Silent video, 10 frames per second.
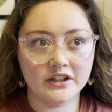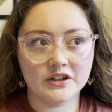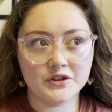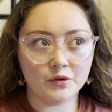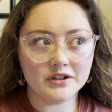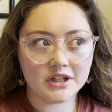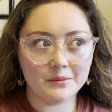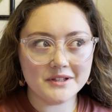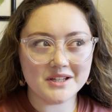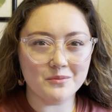short-term
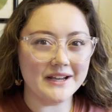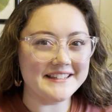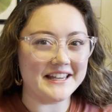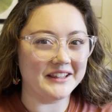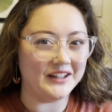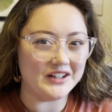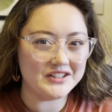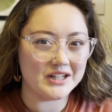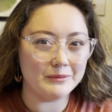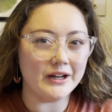in some ways and
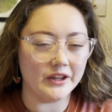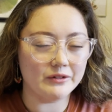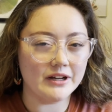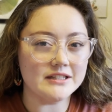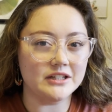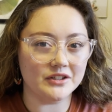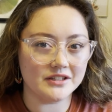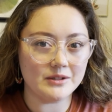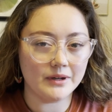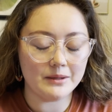long-term in other ways, and you'll
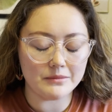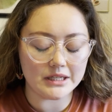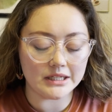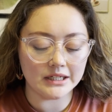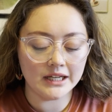see what I mean.